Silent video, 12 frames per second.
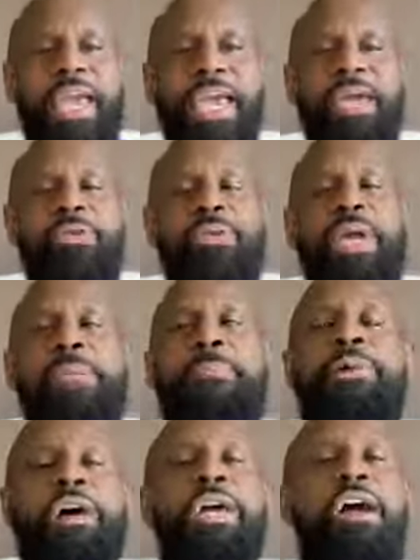and we
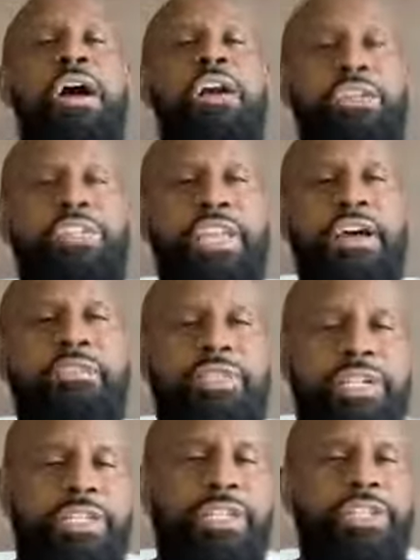put ourselves
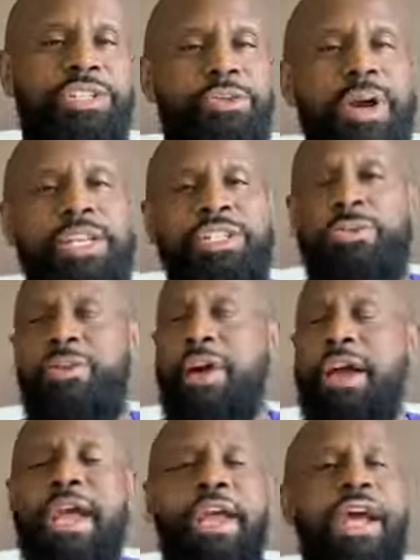in a situation where,
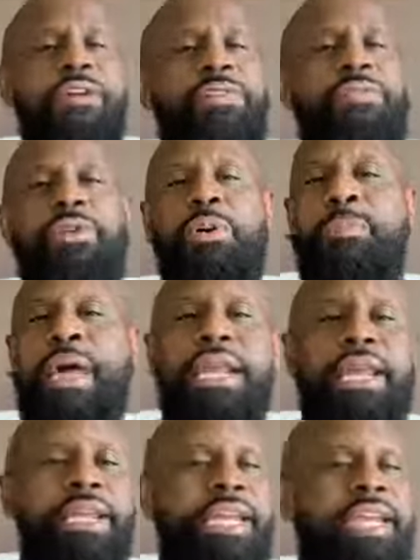hey, having a
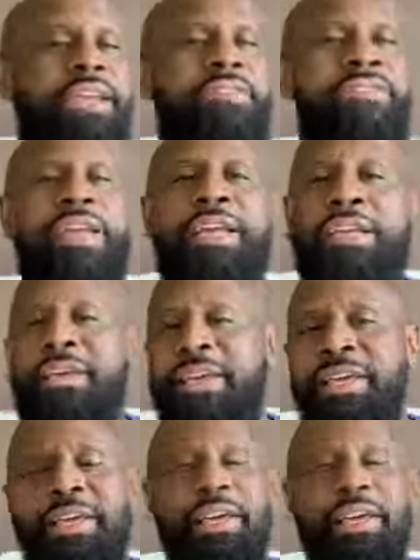romantic evening,